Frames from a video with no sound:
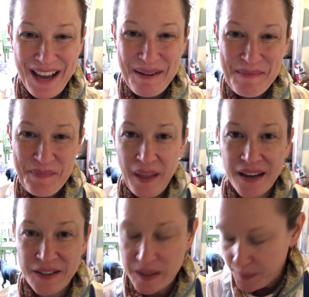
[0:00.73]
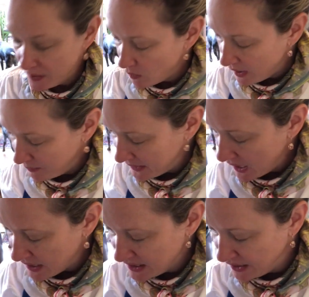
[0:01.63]
I know it's been a while, but
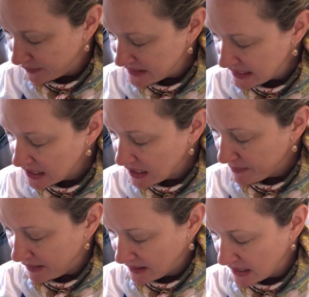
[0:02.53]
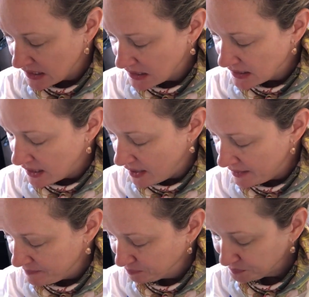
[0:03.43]
I was thinking about this.
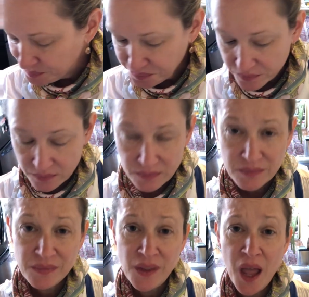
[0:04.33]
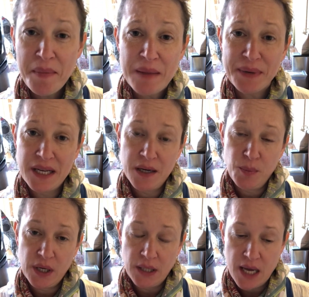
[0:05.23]
I made banana
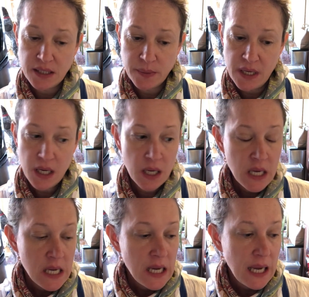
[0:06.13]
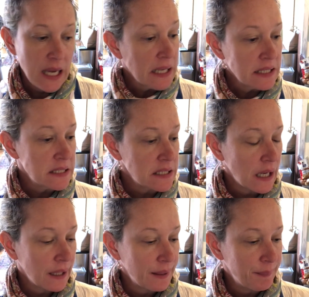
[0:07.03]
bread last week, and
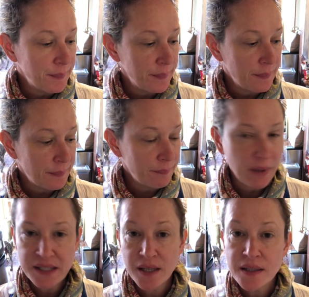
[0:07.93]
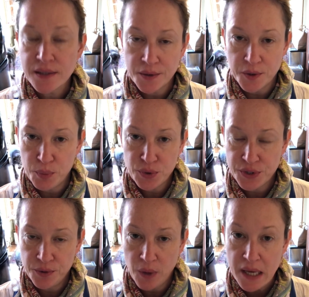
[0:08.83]
my son's the only
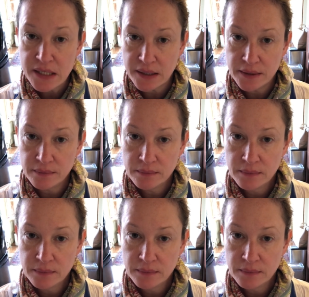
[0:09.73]
person who likes it.